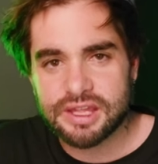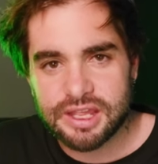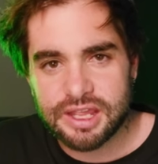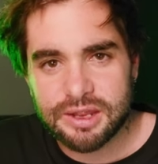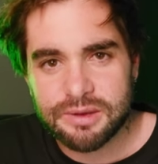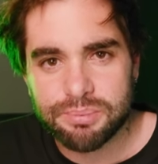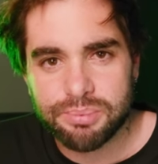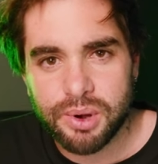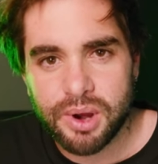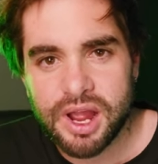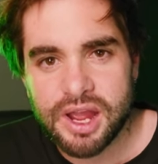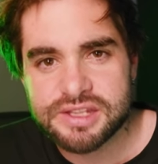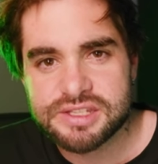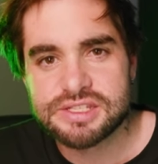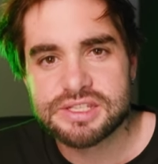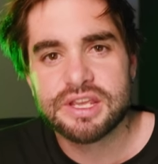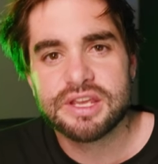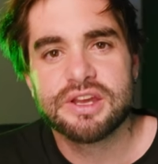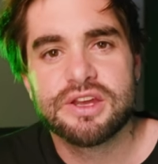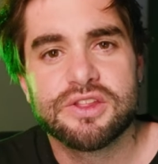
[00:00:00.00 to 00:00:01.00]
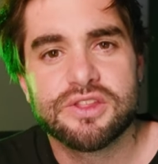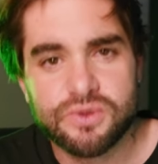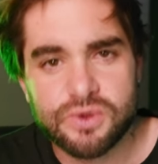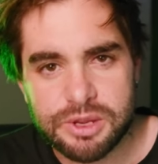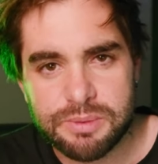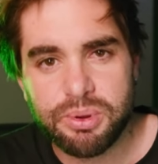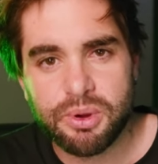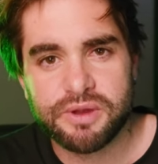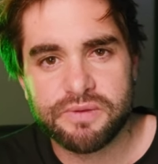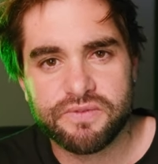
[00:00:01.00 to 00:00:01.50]
in price
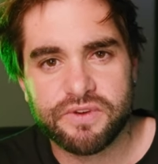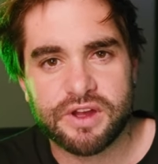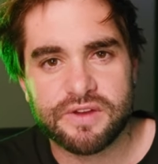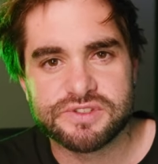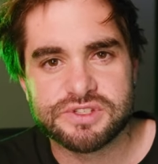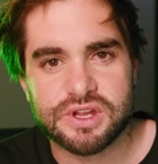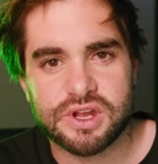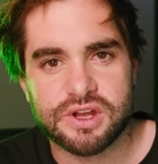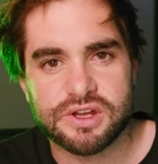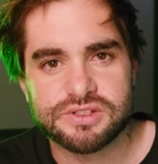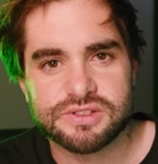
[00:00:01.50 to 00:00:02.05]
3.5 stars.